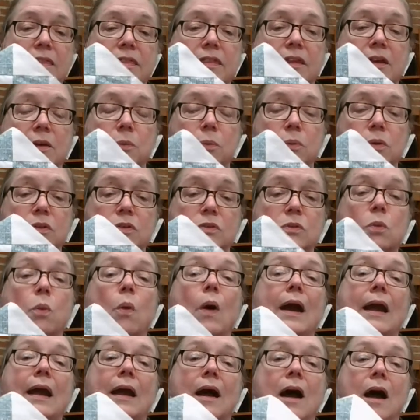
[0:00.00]
that was
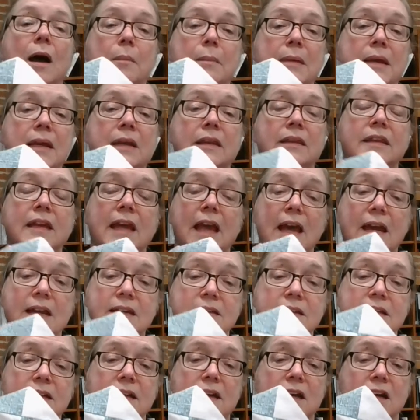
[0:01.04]
quite common in the
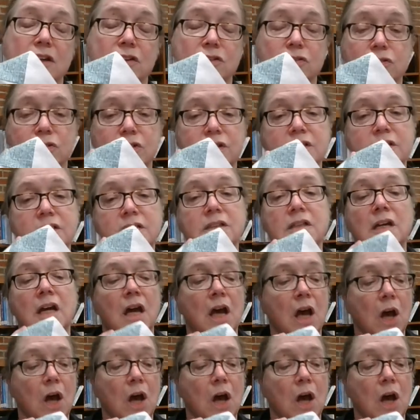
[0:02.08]
1800s